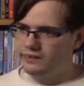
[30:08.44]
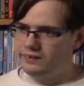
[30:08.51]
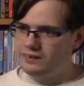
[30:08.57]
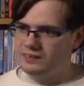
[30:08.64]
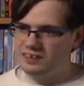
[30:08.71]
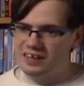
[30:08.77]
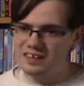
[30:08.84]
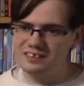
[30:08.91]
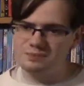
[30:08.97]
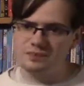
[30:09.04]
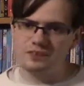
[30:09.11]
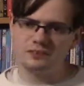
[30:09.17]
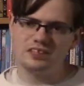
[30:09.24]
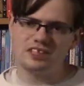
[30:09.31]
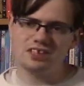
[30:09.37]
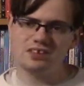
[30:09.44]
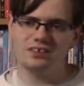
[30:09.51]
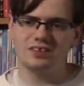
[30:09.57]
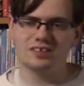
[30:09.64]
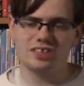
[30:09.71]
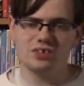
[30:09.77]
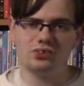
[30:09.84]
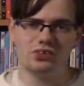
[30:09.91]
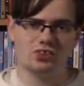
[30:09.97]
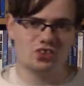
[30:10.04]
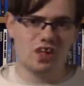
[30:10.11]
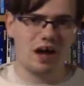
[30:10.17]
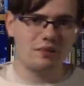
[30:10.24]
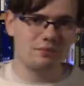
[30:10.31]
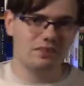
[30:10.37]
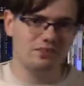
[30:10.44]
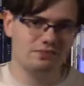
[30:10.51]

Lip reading: that probably still isn't going to stop me